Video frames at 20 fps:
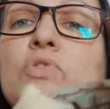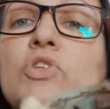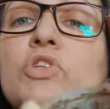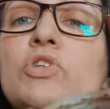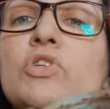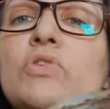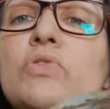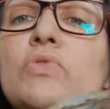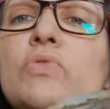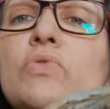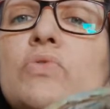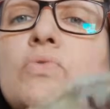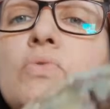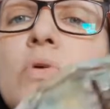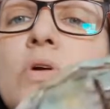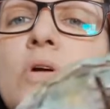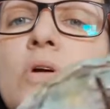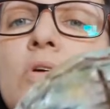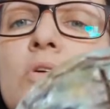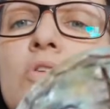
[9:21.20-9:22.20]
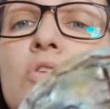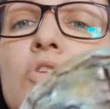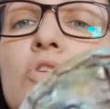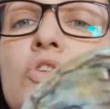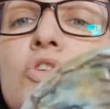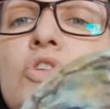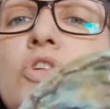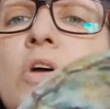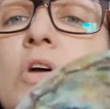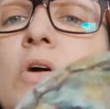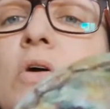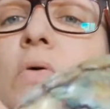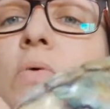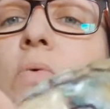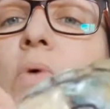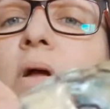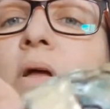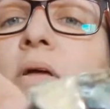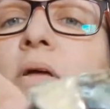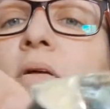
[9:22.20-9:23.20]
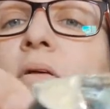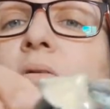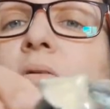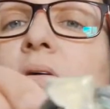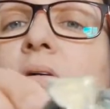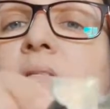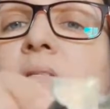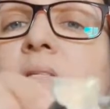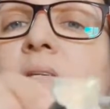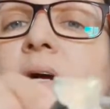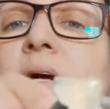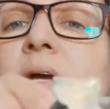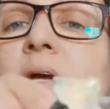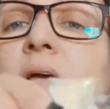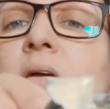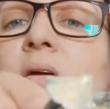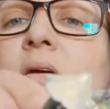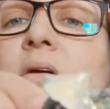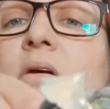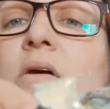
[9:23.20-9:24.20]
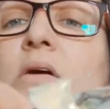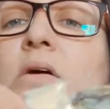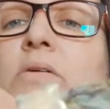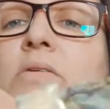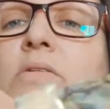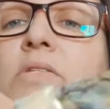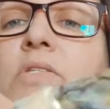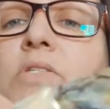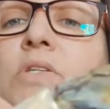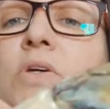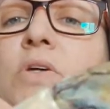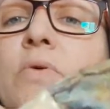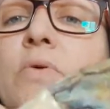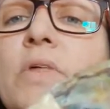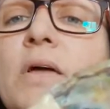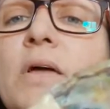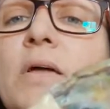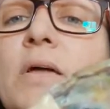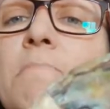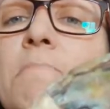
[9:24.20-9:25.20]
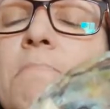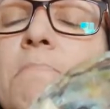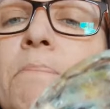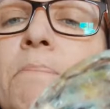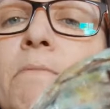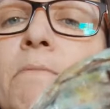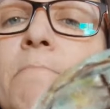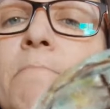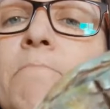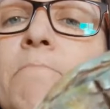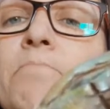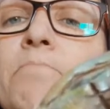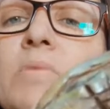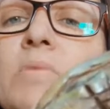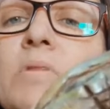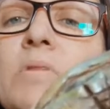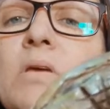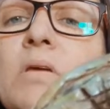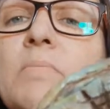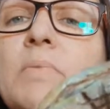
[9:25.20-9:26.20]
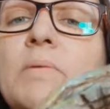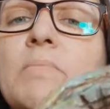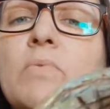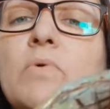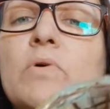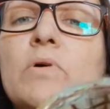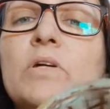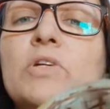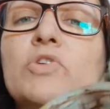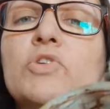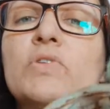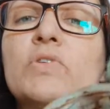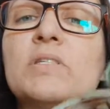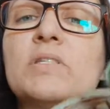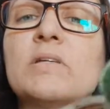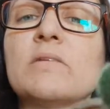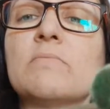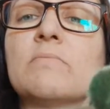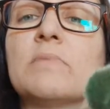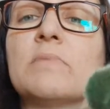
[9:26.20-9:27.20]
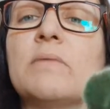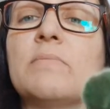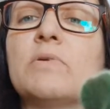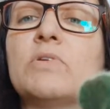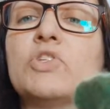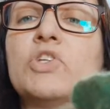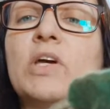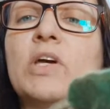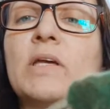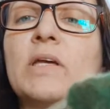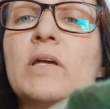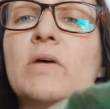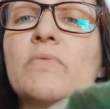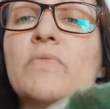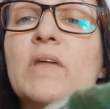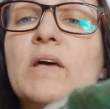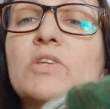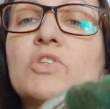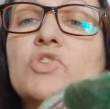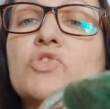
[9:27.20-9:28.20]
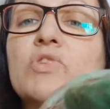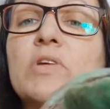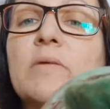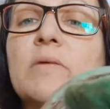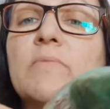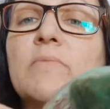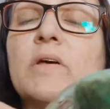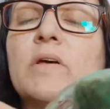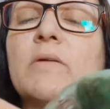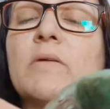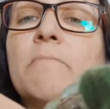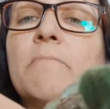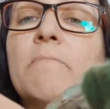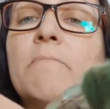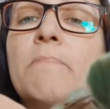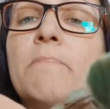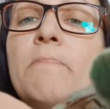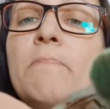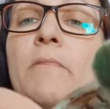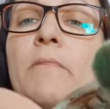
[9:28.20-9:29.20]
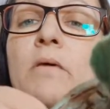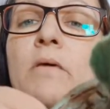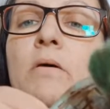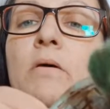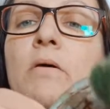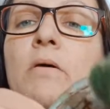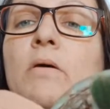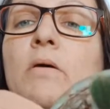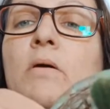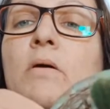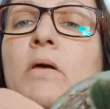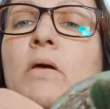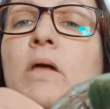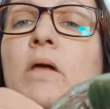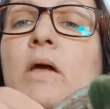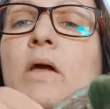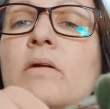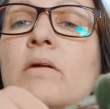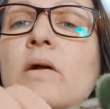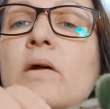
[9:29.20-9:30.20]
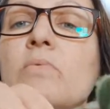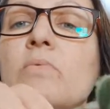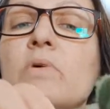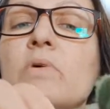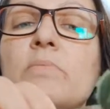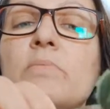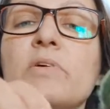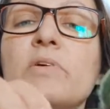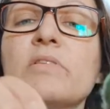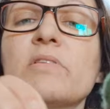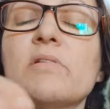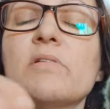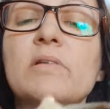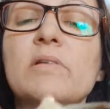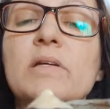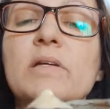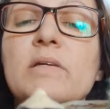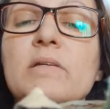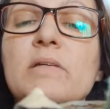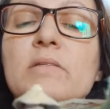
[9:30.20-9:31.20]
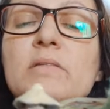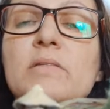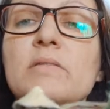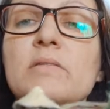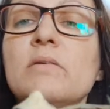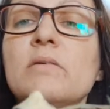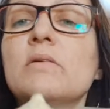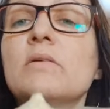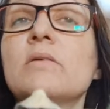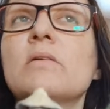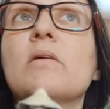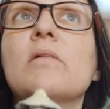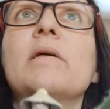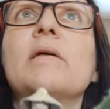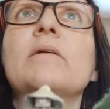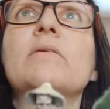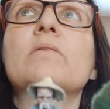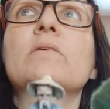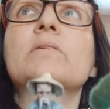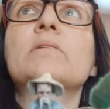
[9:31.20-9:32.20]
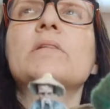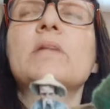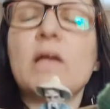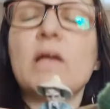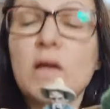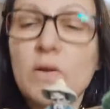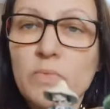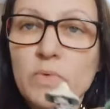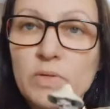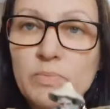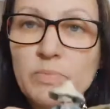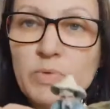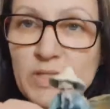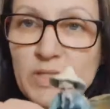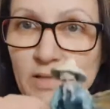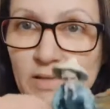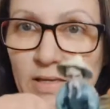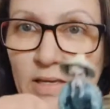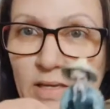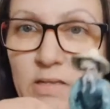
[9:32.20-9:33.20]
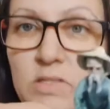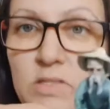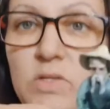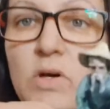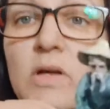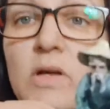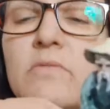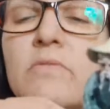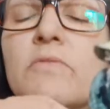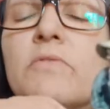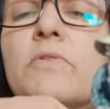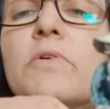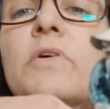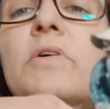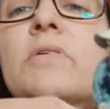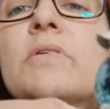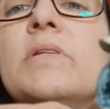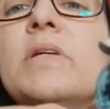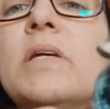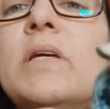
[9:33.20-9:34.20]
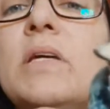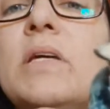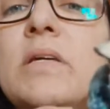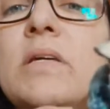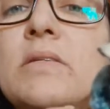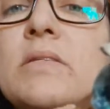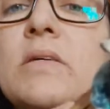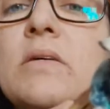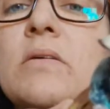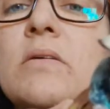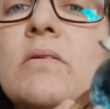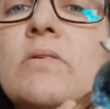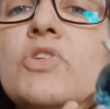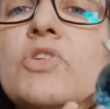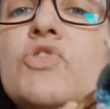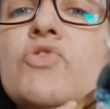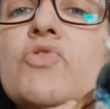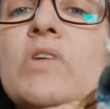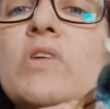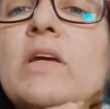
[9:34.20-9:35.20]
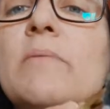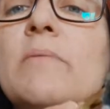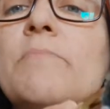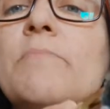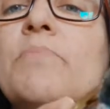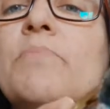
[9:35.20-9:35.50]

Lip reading: to show what it looks like. So then you'd be more interested in maybe checking out that stream then. And I will put the links later on today. I will put the links on for Nicky's stream